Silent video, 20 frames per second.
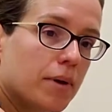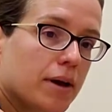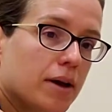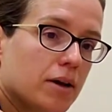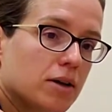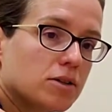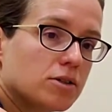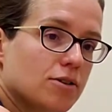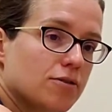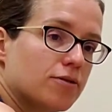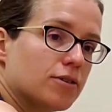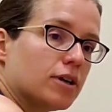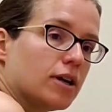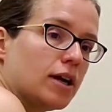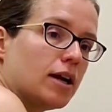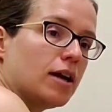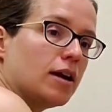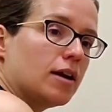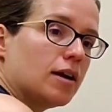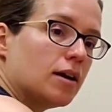because over
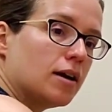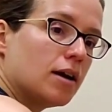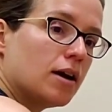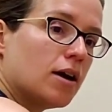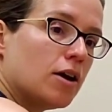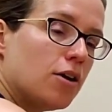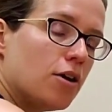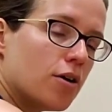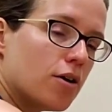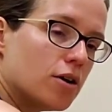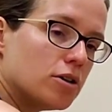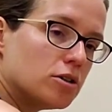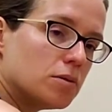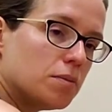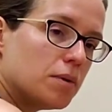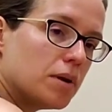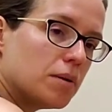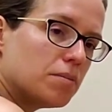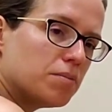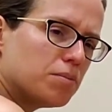here you're going to
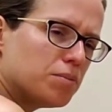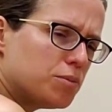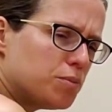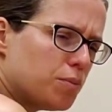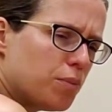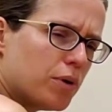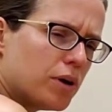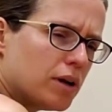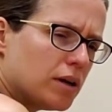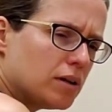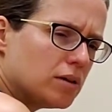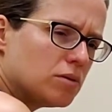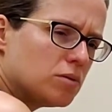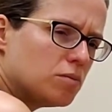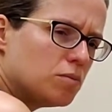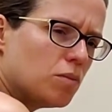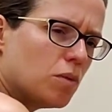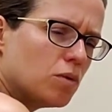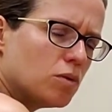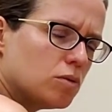be
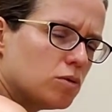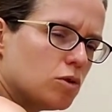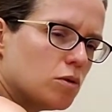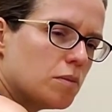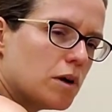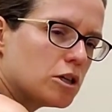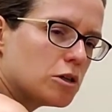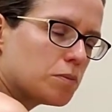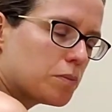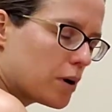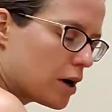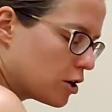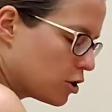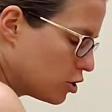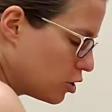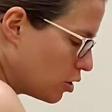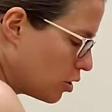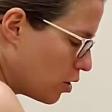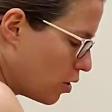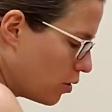putting too much
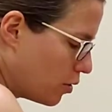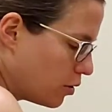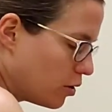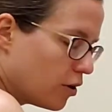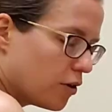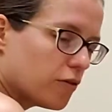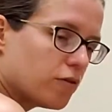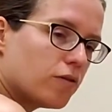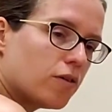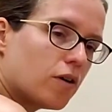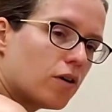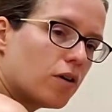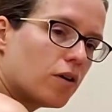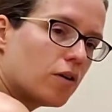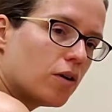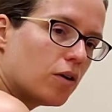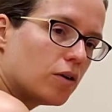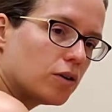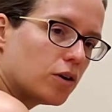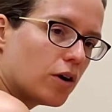pressure on
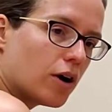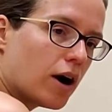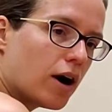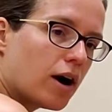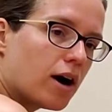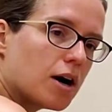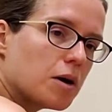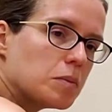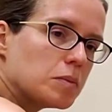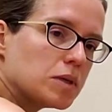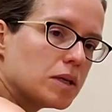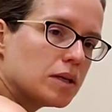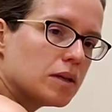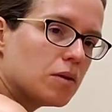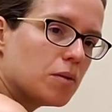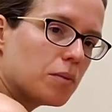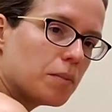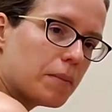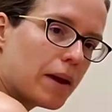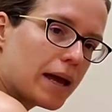your arms and
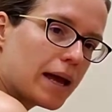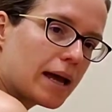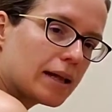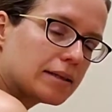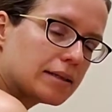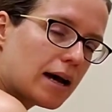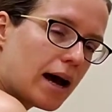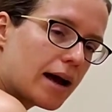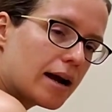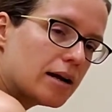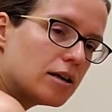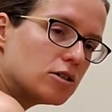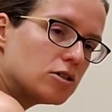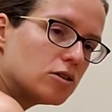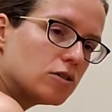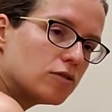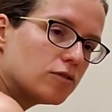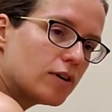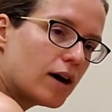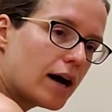you may get tired
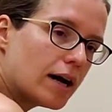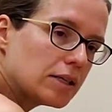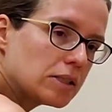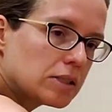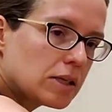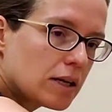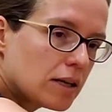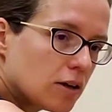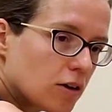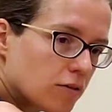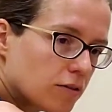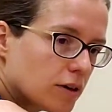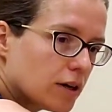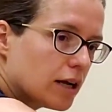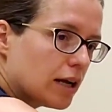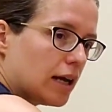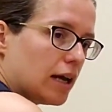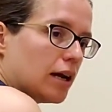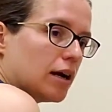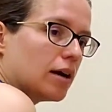too fast. And over
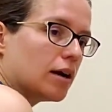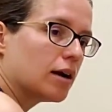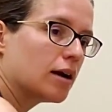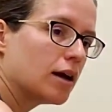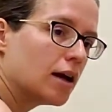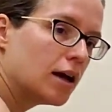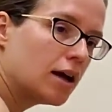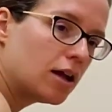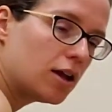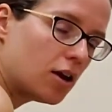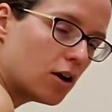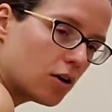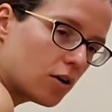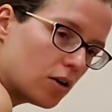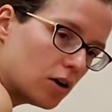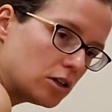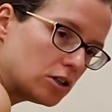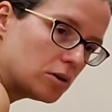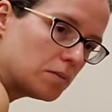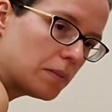here you're
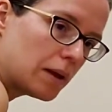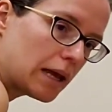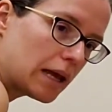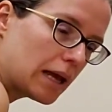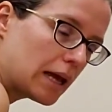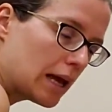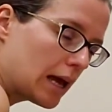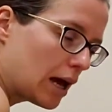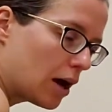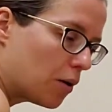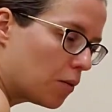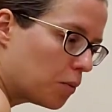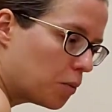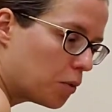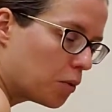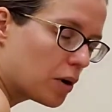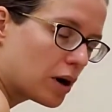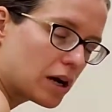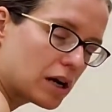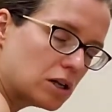going to be
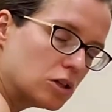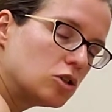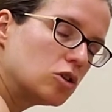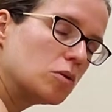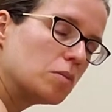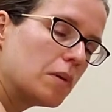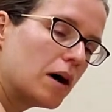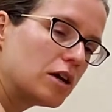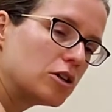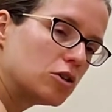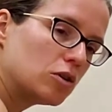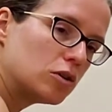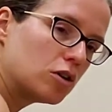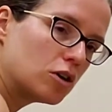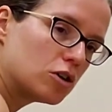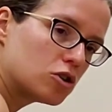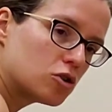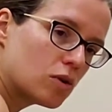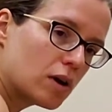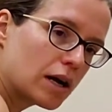working too much on
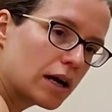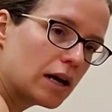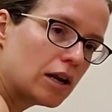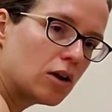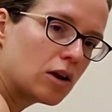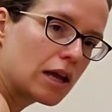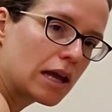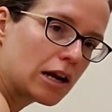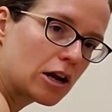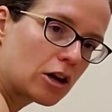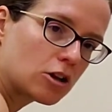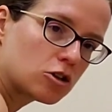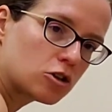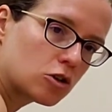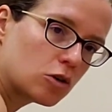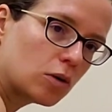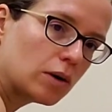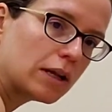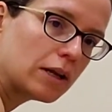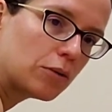your trunk and you cannot
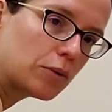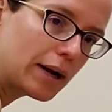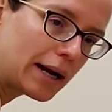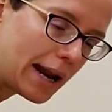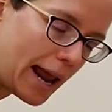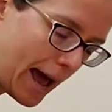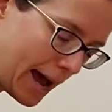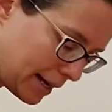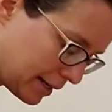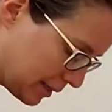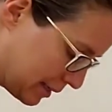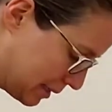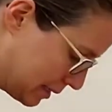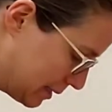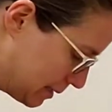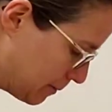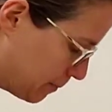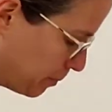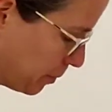truly relax.